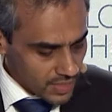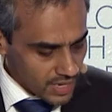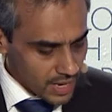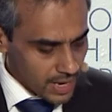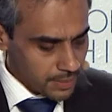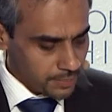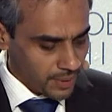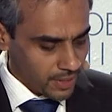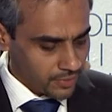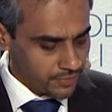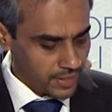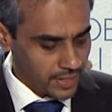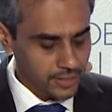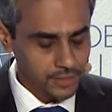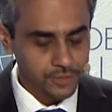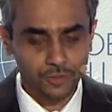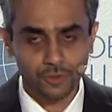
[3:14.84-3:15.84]
And part of that
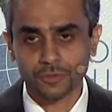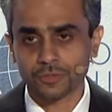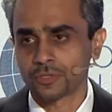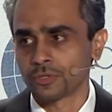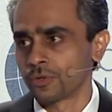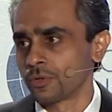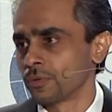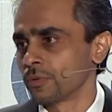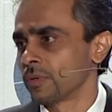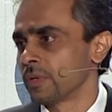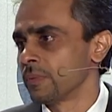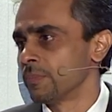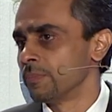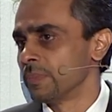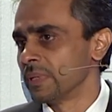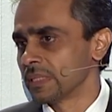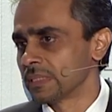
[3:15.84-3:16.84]
is also
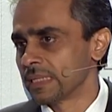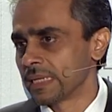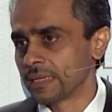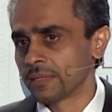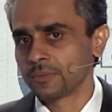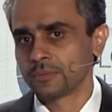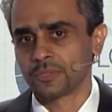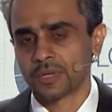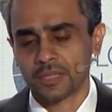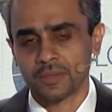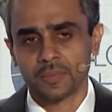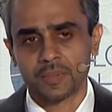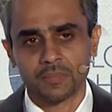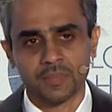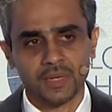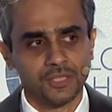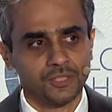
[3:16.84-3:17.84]
building, together with the
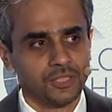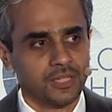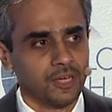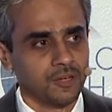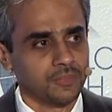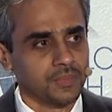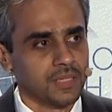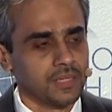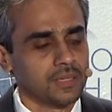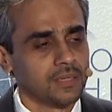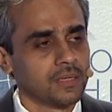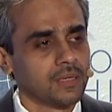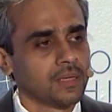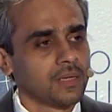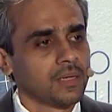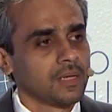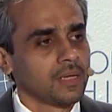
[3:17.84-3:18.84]
Malaysian government,
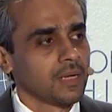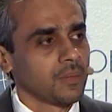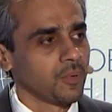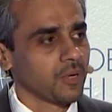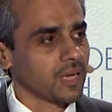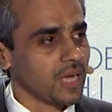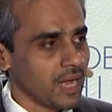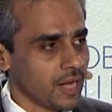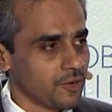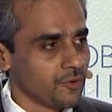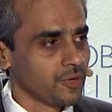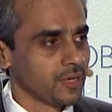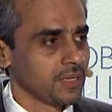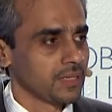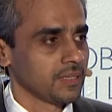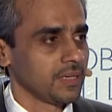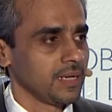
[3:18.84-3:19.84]
about
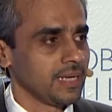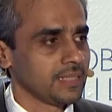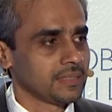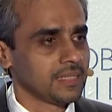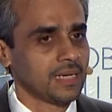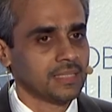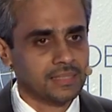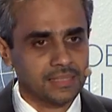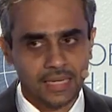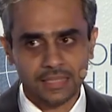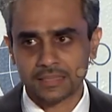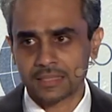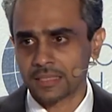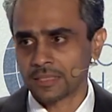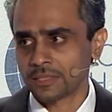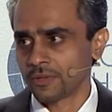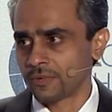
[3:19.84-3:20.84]
100 internet
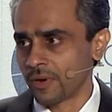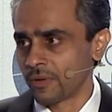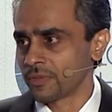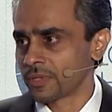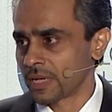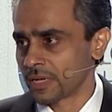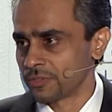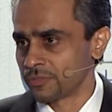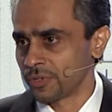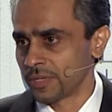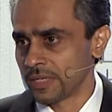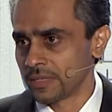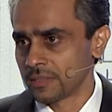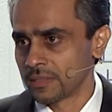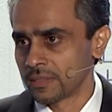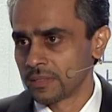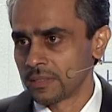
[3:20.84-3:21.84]
centers around the country,
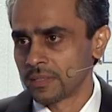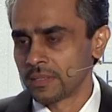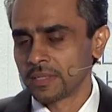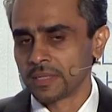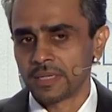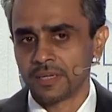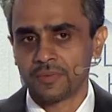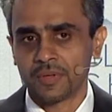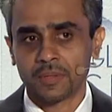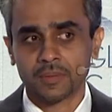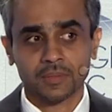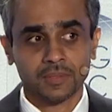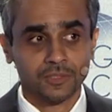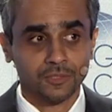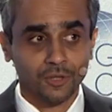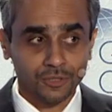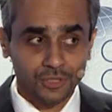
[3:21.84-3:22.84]
giving
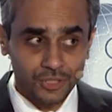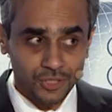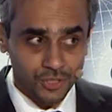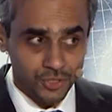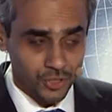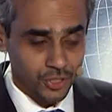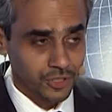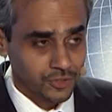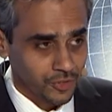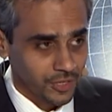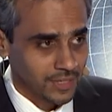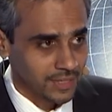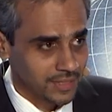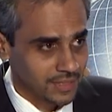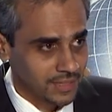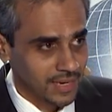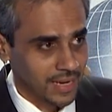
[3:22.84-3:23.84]
not just
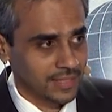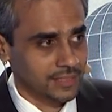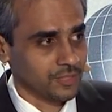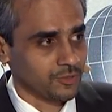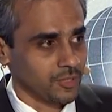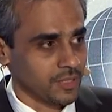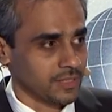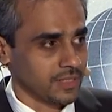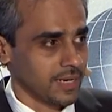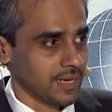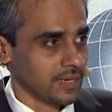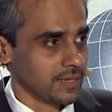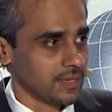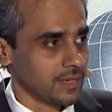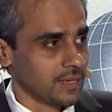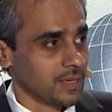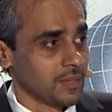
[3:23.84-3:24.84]
children access to
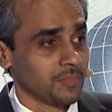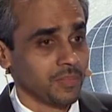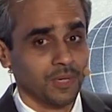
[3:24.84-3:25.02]
internet, but